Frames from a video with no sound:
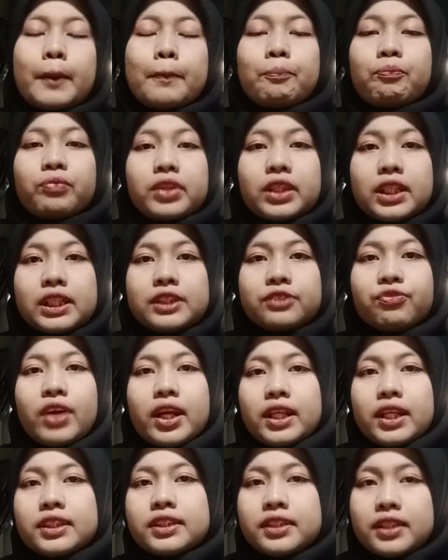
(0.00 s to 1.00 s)
These
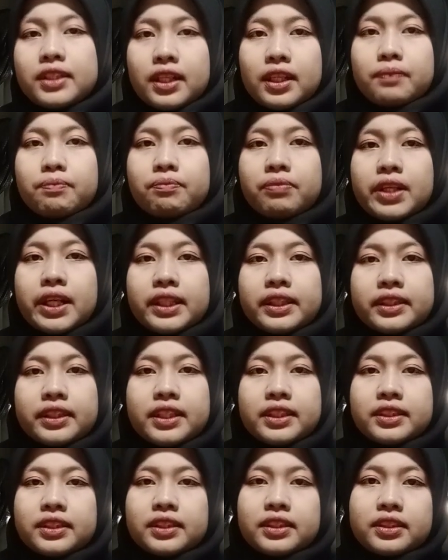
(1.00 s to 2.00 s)
financial
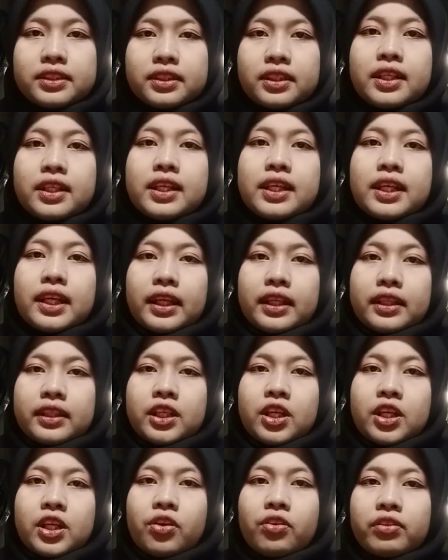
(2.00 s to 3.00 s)
practices
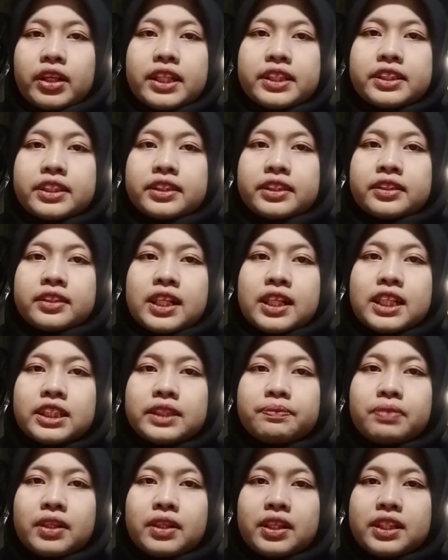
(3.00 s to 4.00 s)
encourage
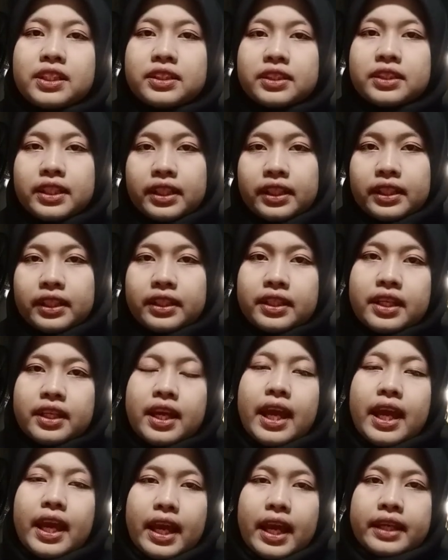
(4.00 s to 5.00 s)
transparency
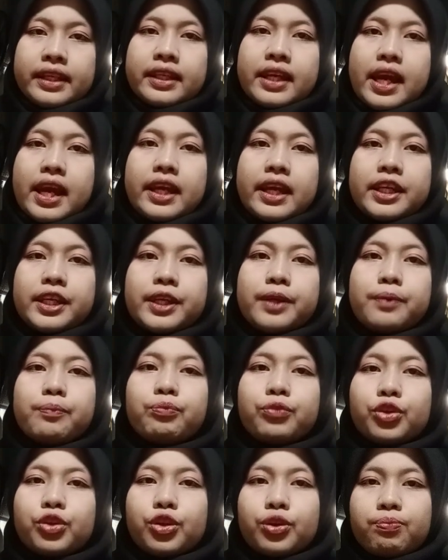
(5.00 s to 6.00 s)
and aim
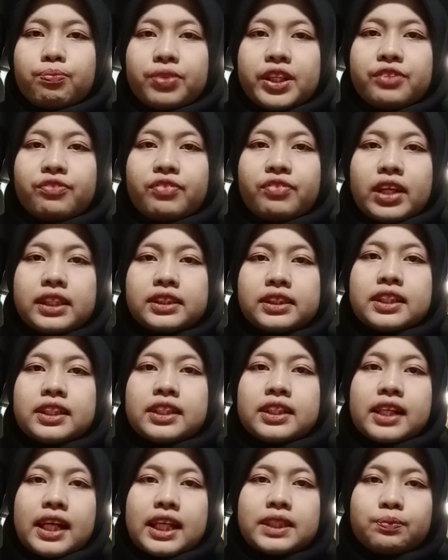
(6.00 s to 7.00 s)
to prevent the
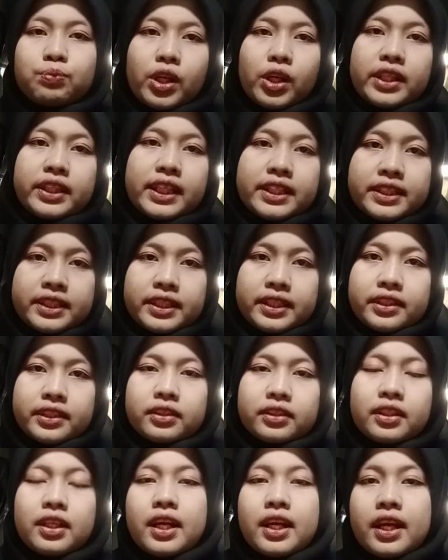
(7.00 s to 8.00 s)
exploitation
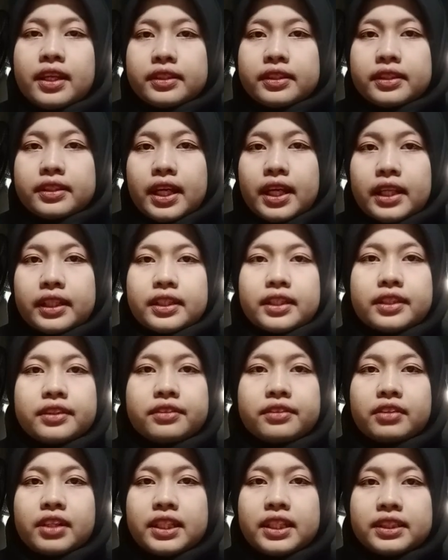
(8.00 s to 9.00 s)
that
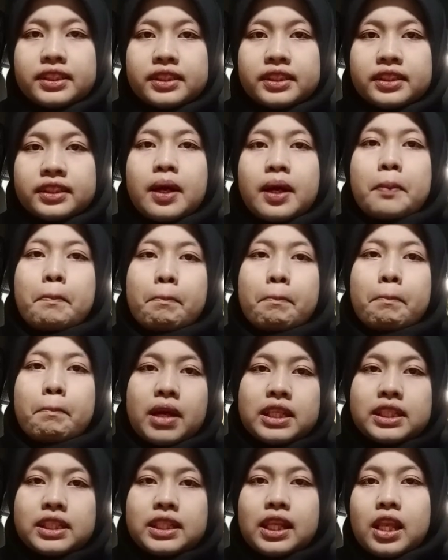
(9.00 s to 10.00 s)
interest-based
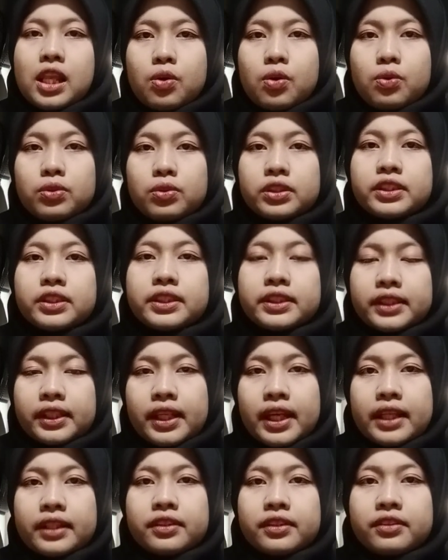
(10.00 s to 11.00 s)
loans
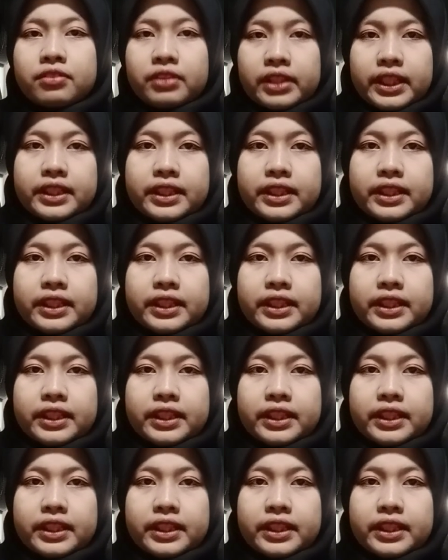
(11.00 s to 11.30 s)
can create.